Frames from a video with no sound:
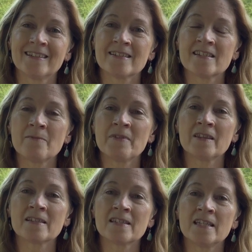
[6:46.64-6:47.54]
something
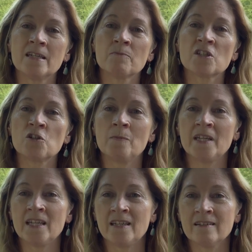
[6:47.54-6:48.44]
that seems to
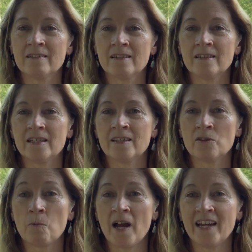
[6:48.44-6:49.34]
be in
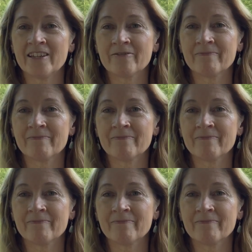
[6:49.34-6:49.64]
the way.